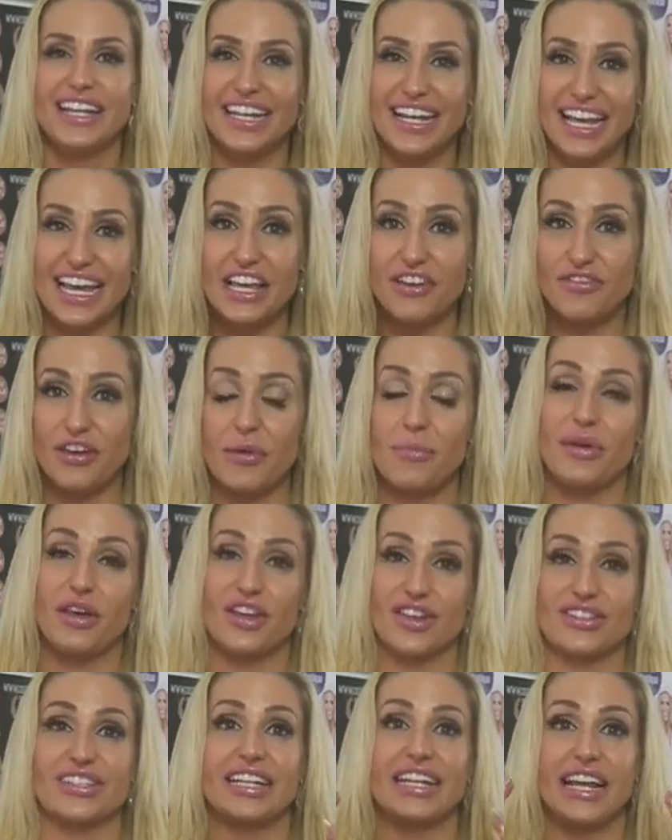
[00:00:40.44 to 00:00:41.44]
Leave it,
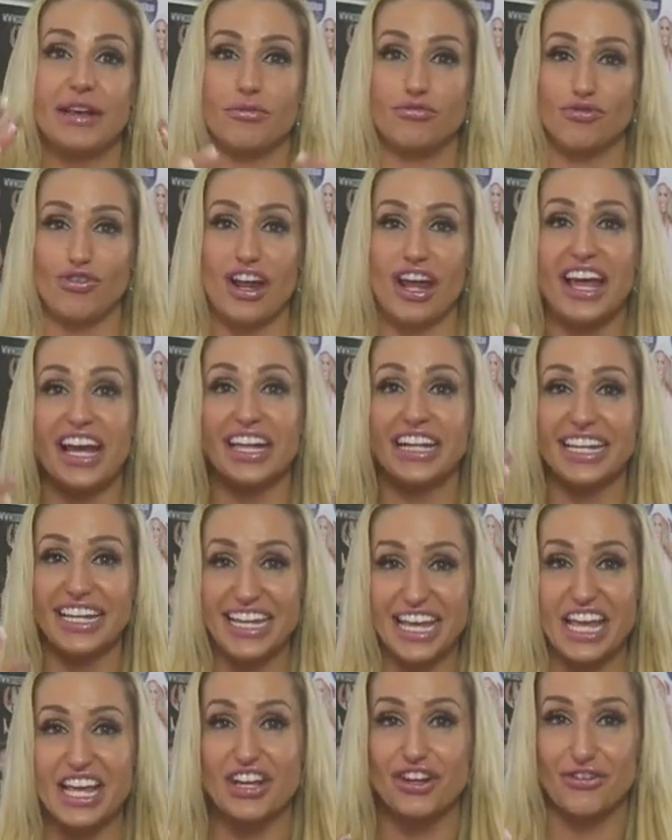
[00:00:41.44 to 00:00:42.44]
because then it
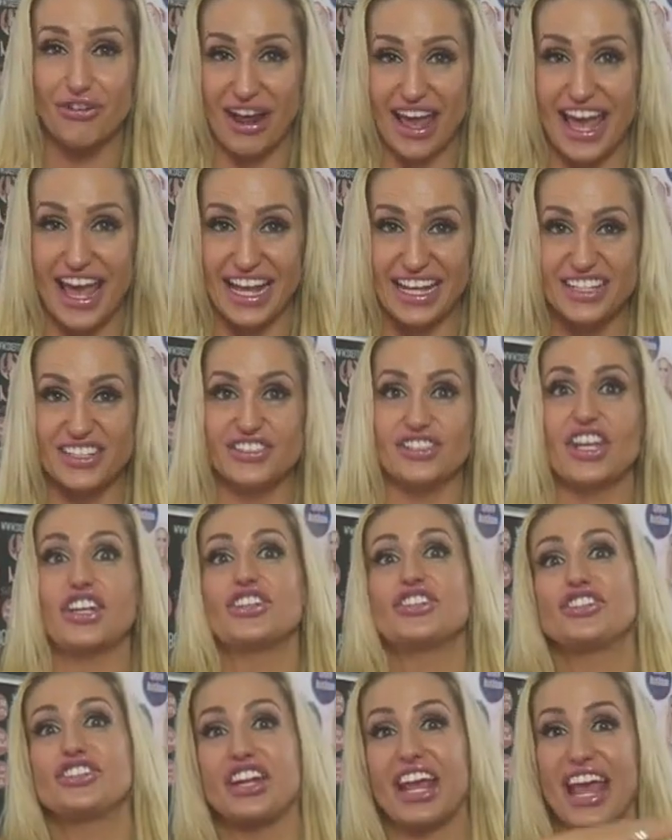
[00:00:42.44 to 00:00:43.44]
really ingrains.
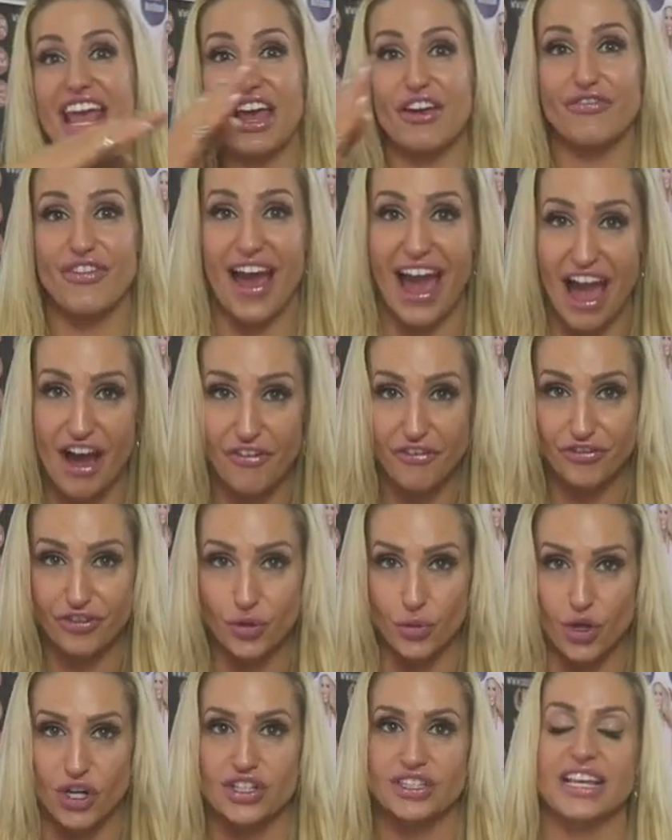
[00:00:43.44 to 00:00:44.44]
Shave
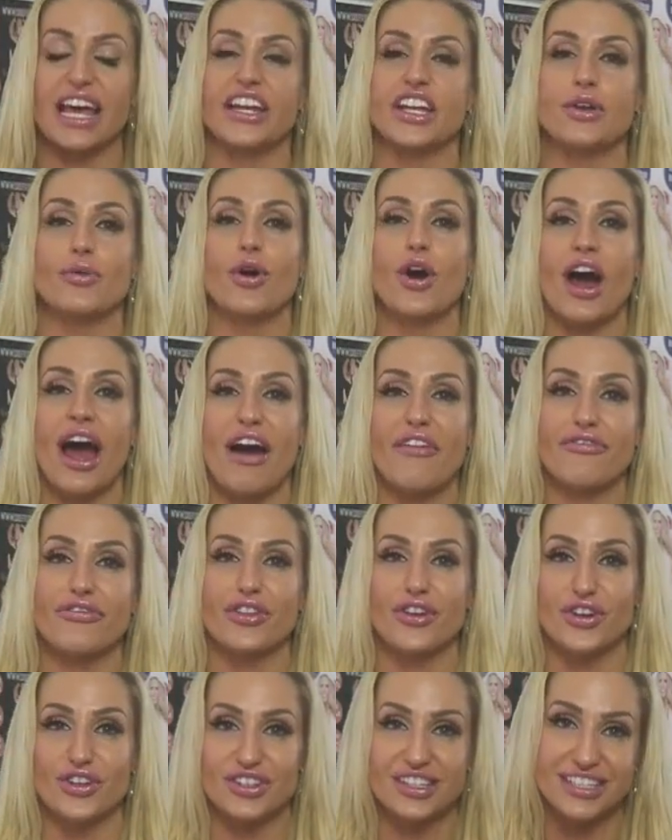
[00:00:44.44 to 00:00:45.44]
afterwards and you won't
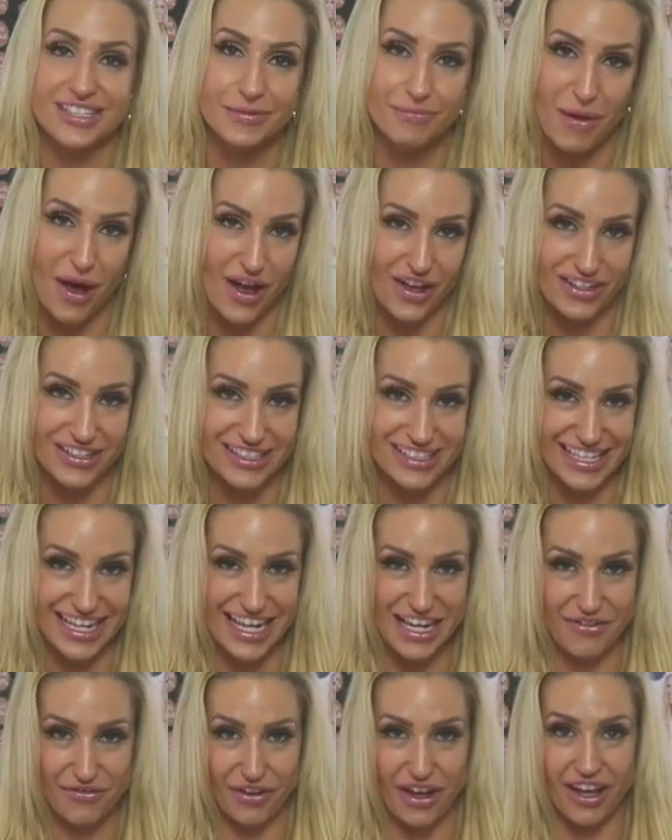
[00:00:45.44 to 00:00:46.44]
have those spots
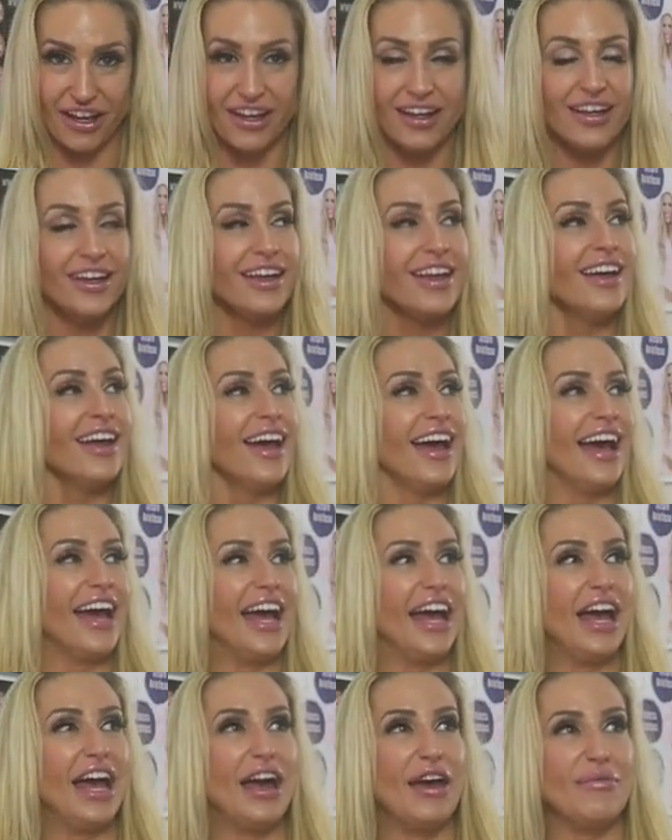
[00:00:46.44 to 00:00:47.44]
either.
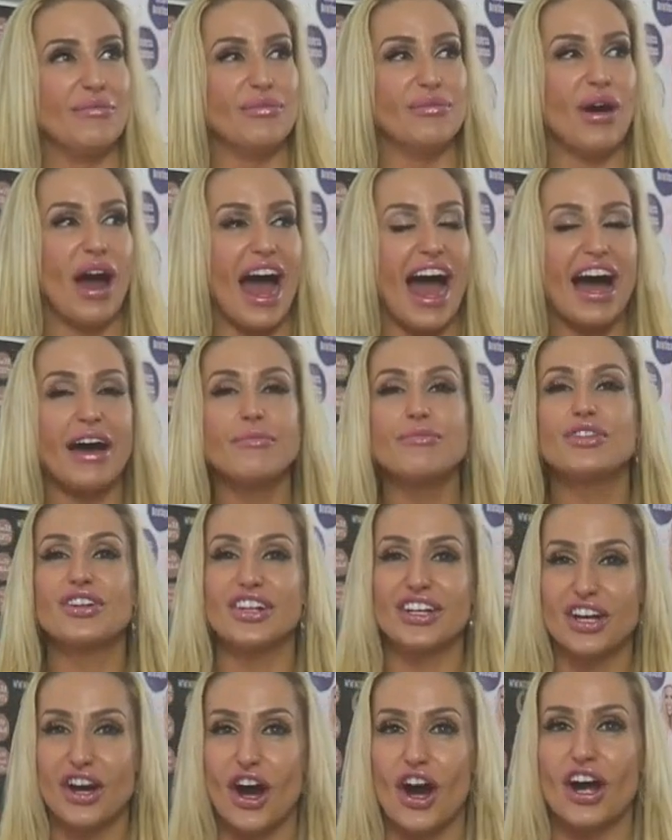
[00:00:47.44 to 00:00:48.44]
I'm
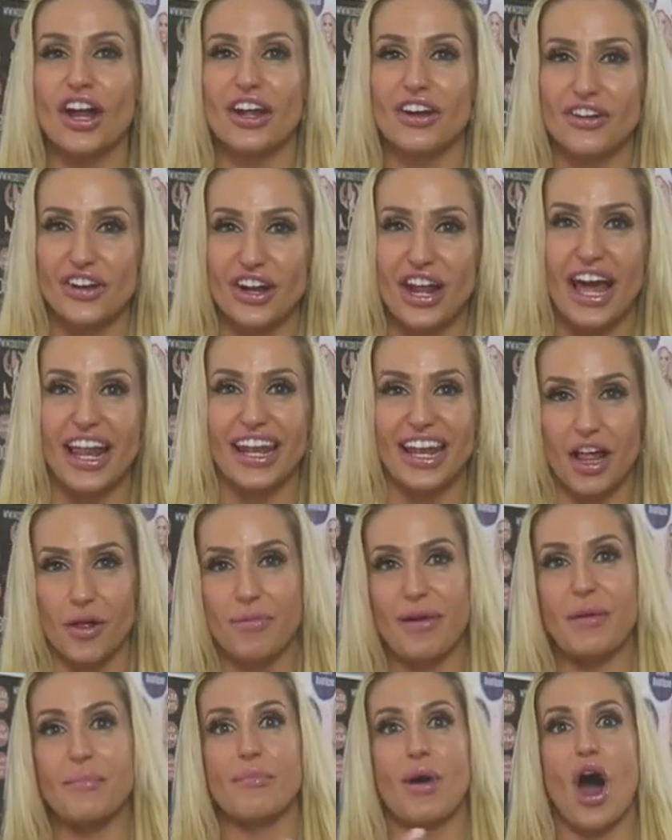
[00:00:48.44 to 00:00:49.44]
going to go on a
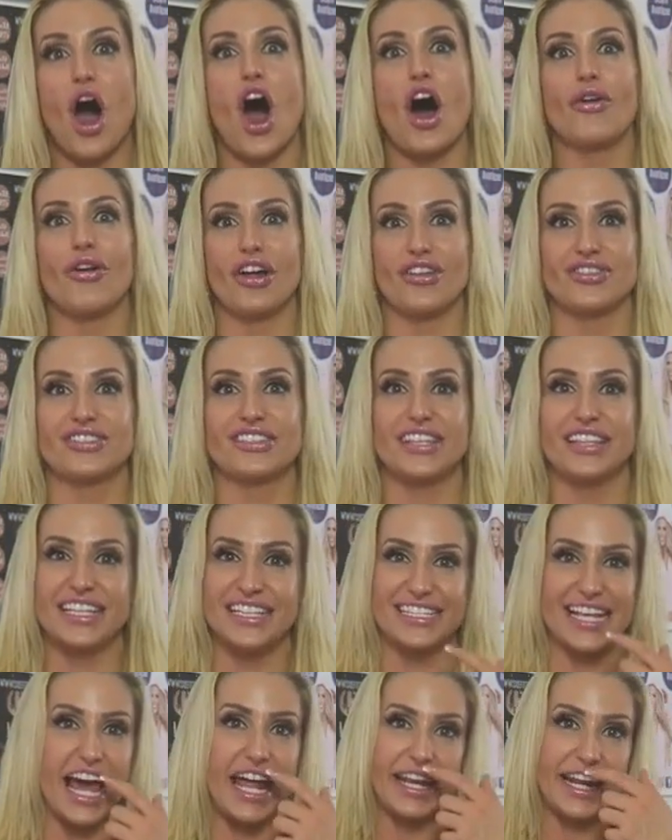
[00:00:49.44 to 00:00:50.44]
little bit more onto
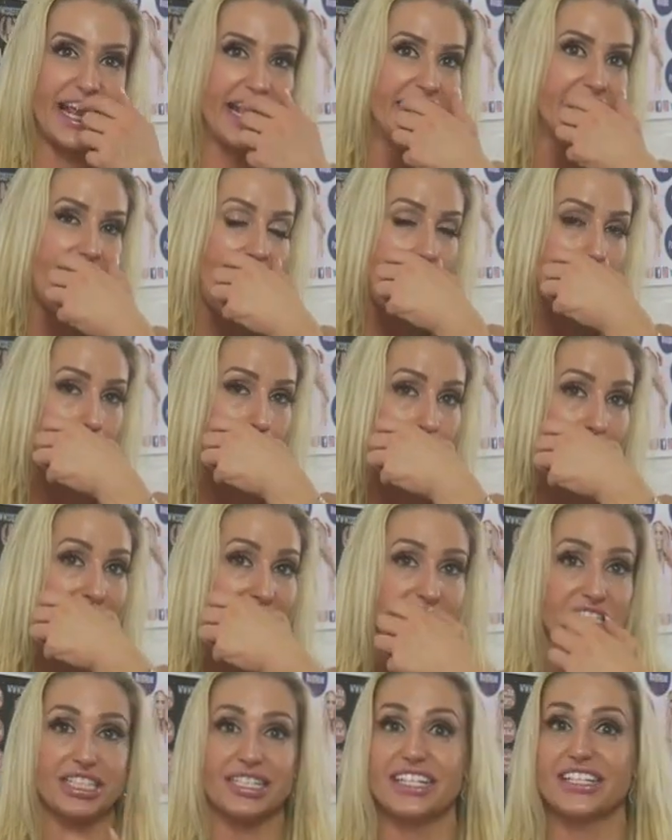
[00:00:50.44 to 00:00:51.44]
the tanning. I'm going to
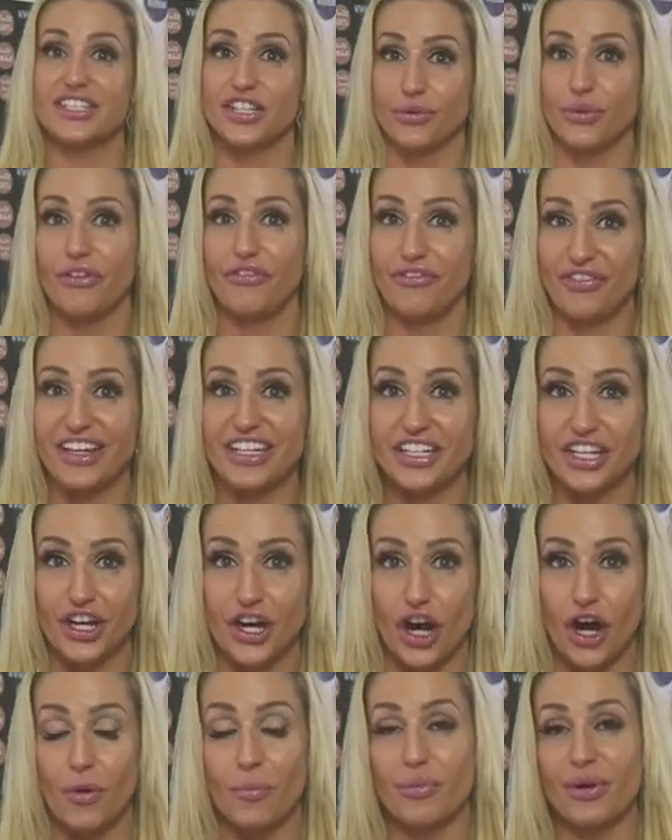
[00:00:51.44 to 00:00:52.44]
actually do a
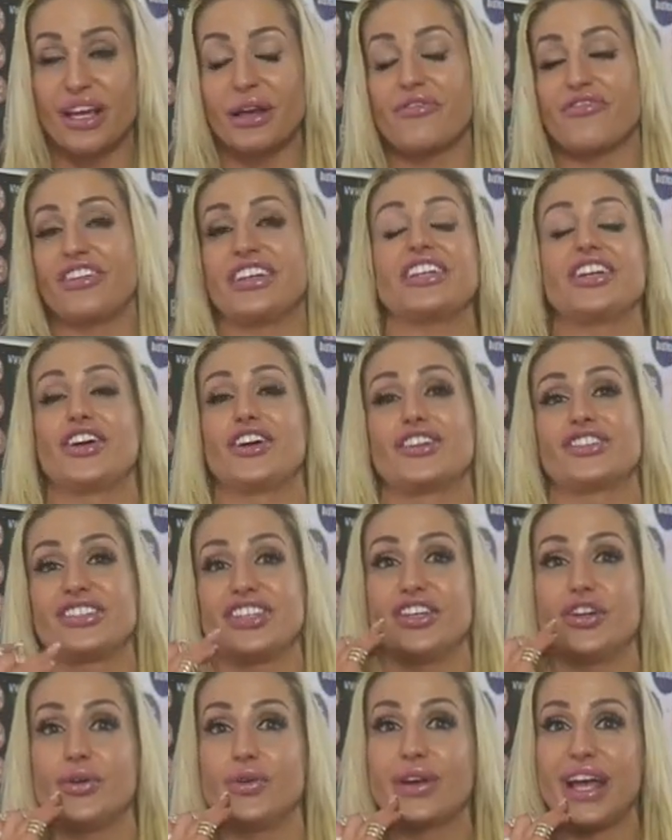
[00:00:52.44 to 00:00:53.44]
video and bring a video
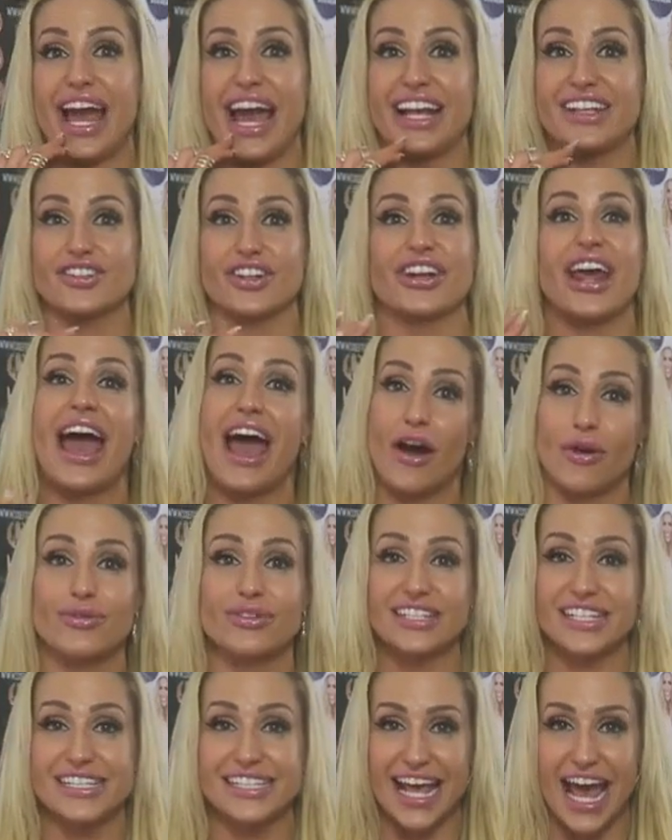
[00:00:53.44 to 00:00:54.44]
to you guys on how
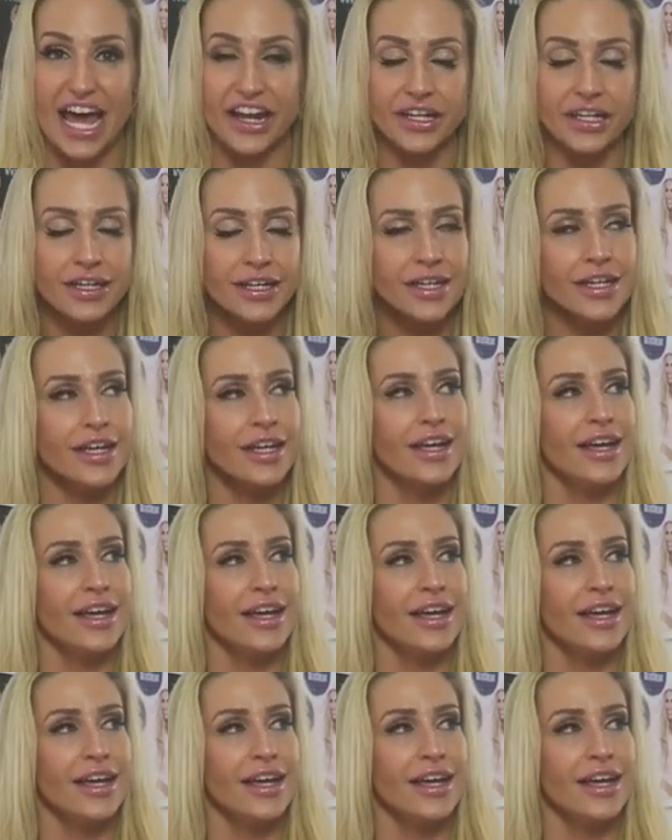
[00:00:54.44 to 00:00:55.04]
to tan.